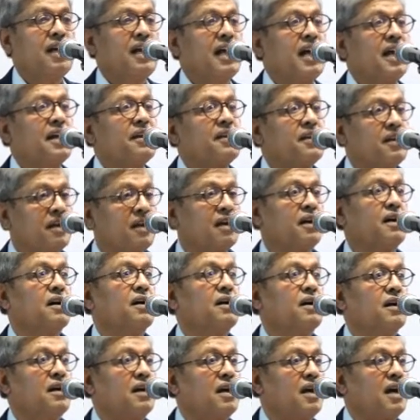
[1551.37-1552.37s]
and here
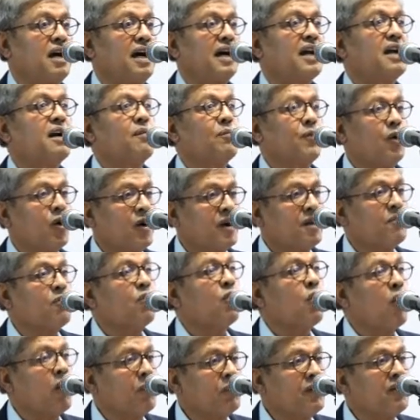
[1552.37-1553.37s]
I applaud him
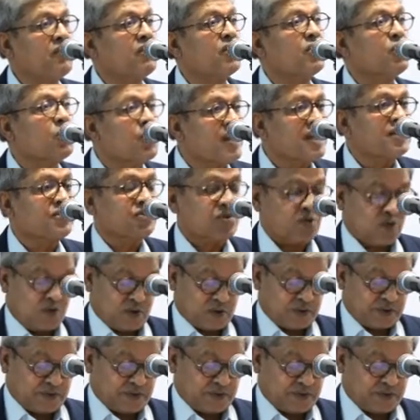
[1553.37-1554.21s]
warmly for doing so.